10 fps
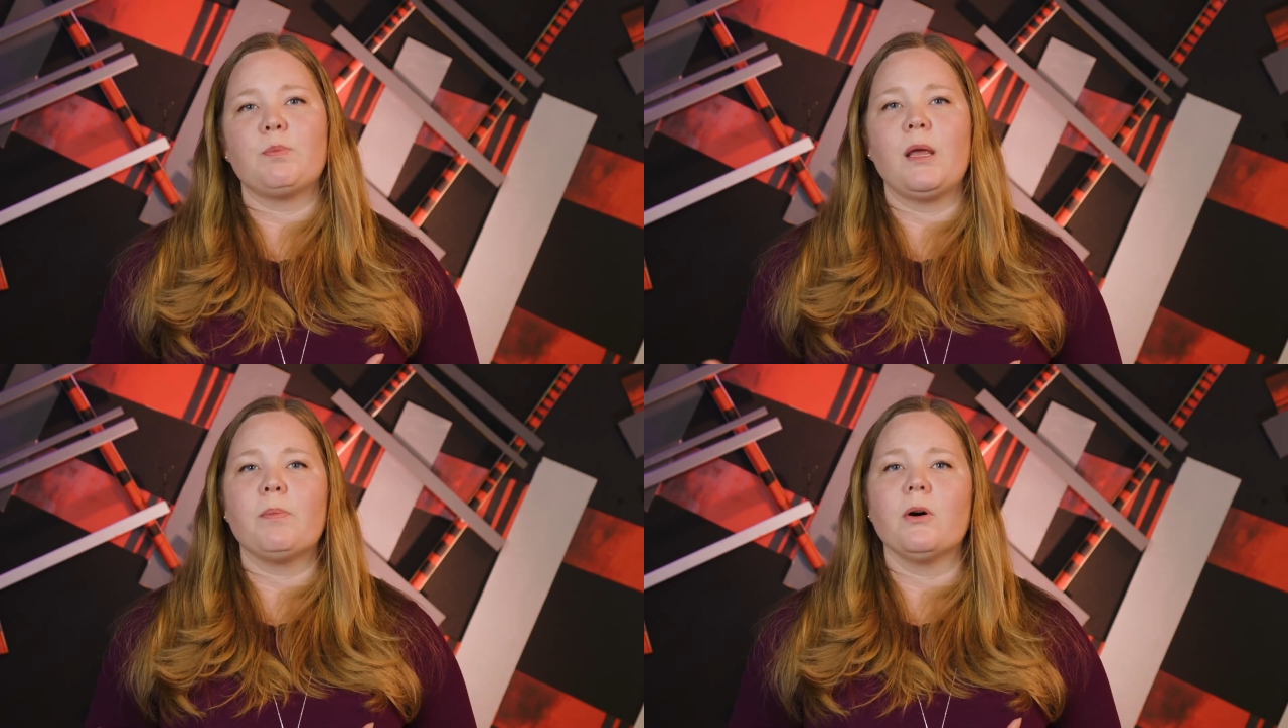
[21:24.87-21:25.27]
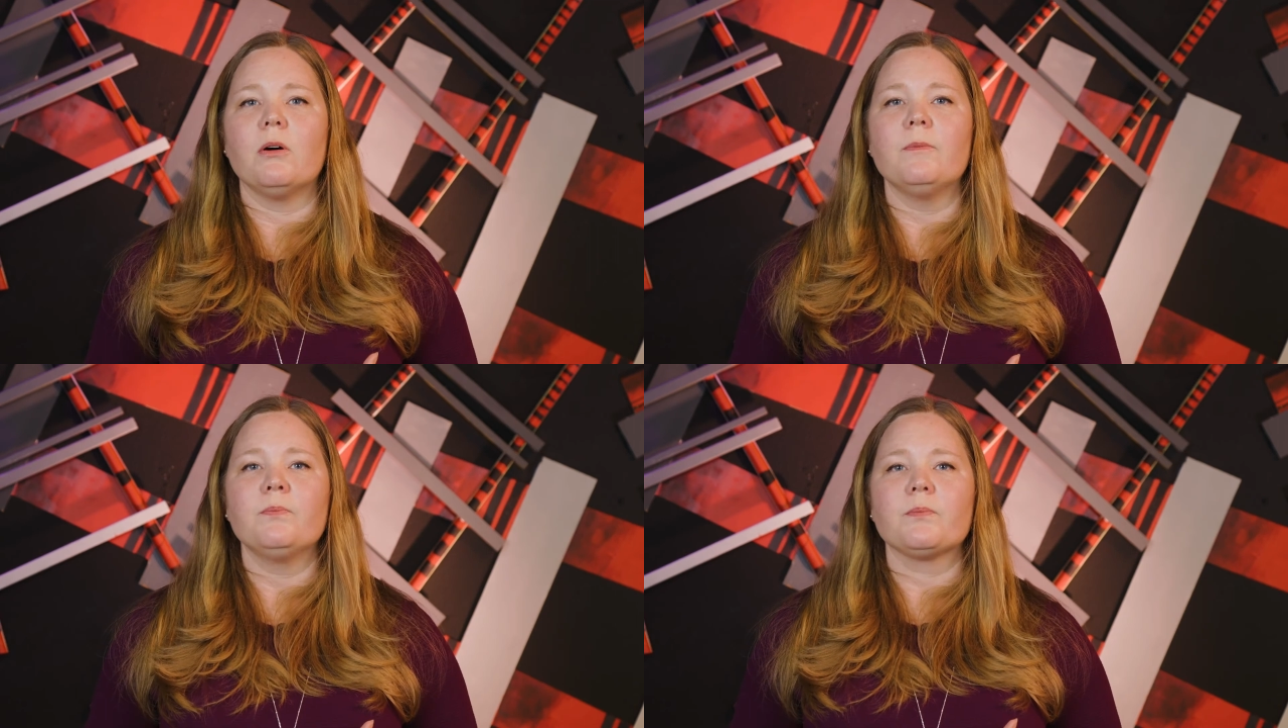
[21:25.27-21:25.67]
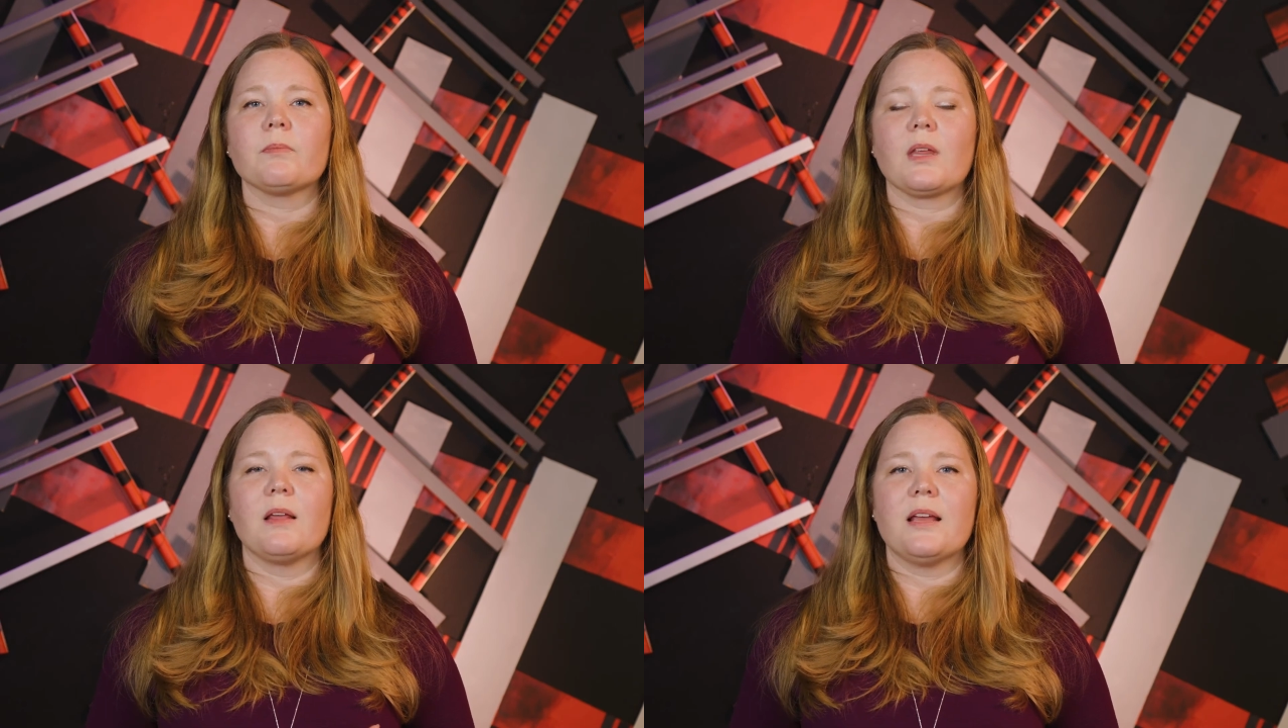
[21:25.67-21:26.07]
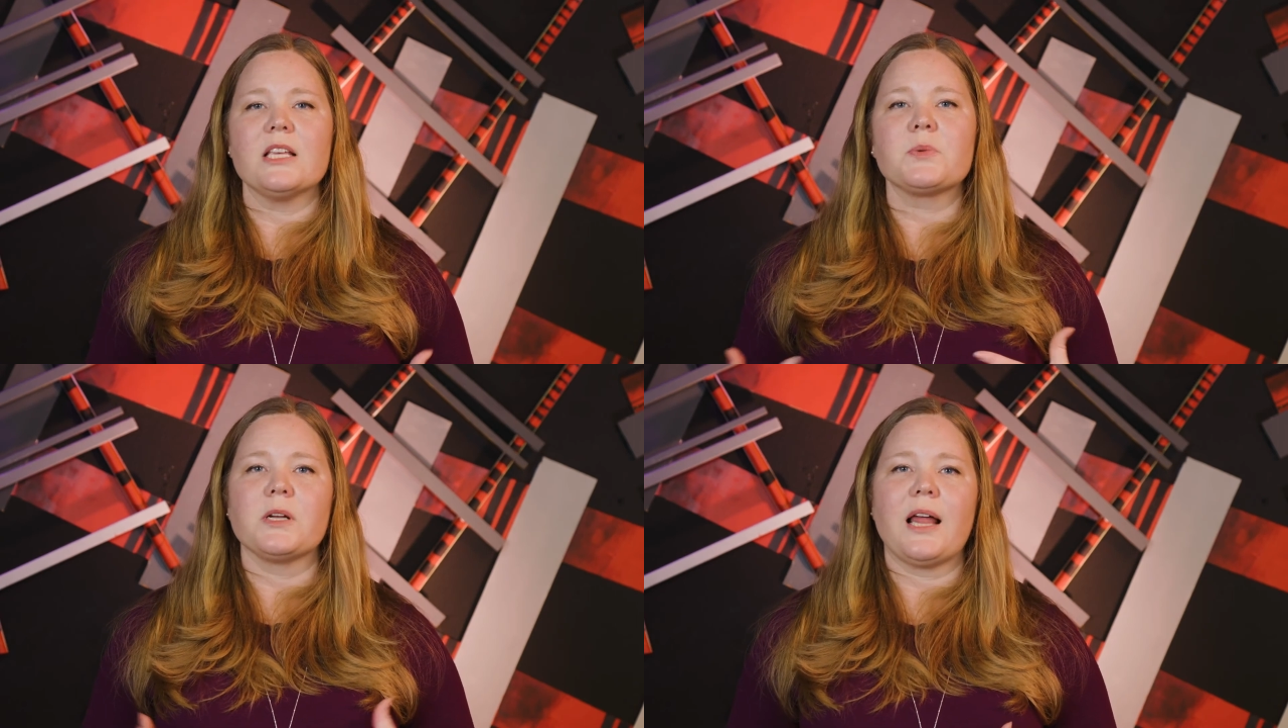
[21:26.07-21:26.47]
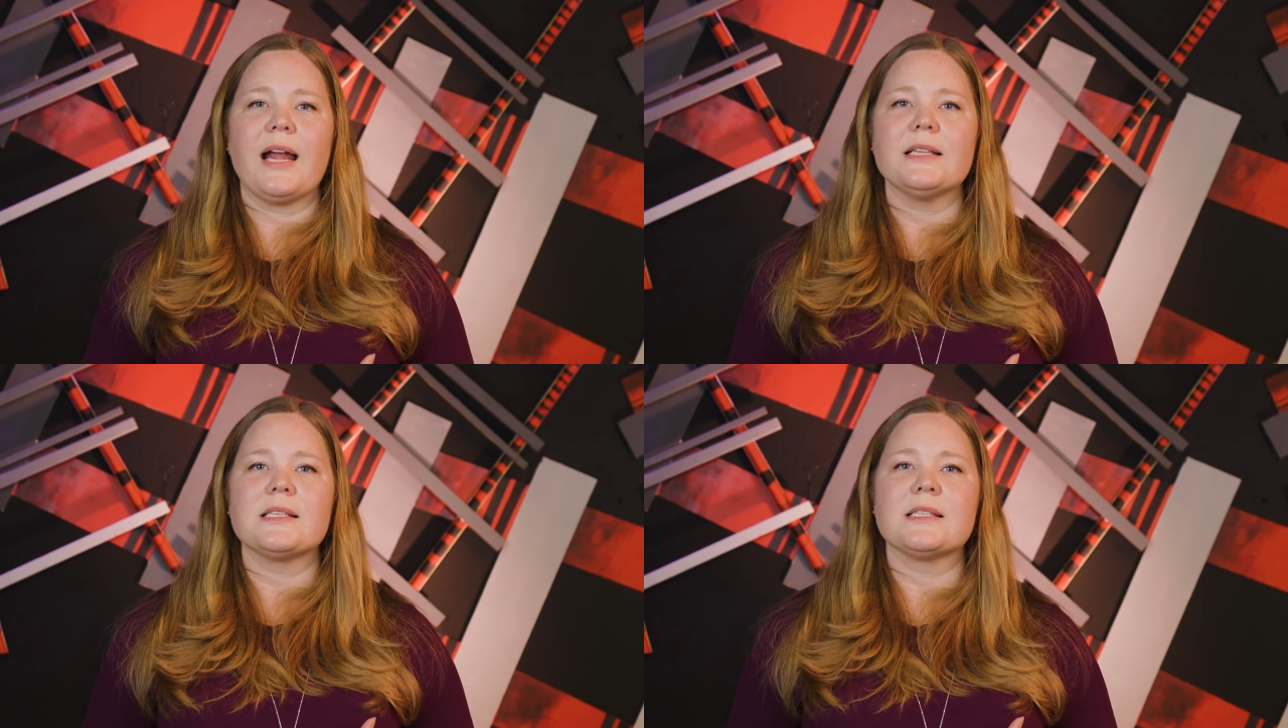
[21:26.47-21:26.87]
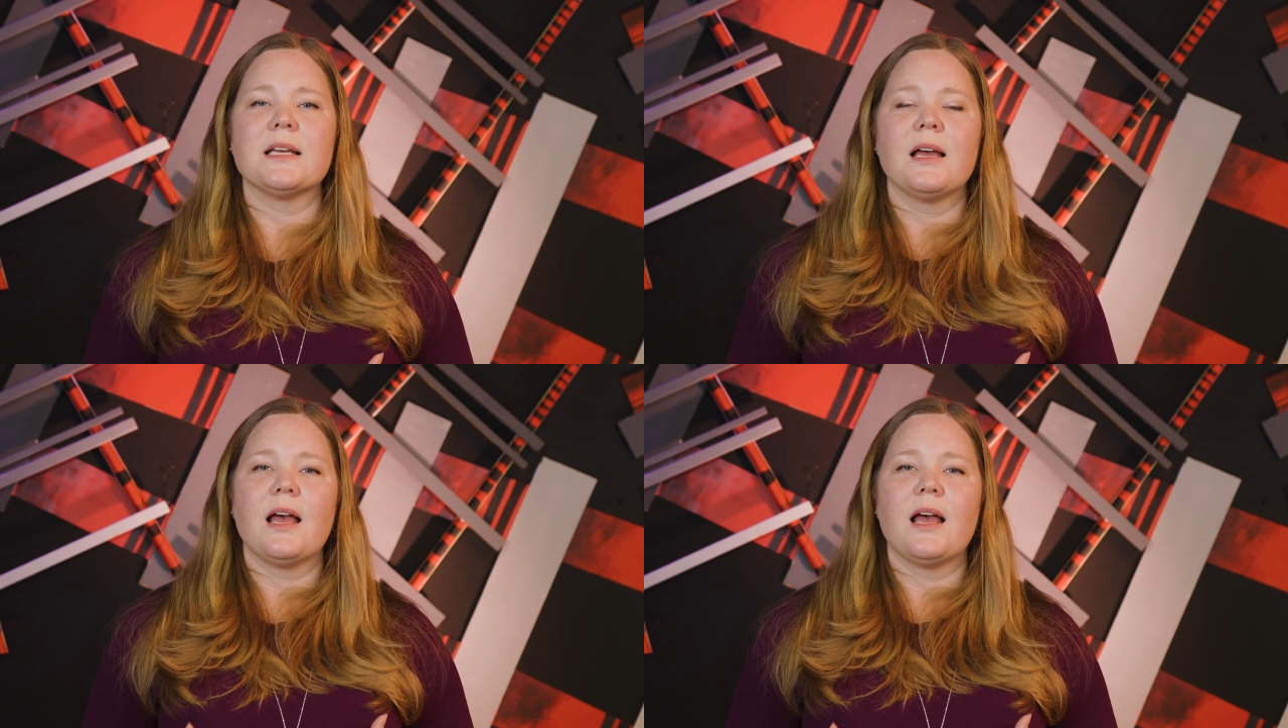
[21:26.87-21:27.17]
people, the Israelites,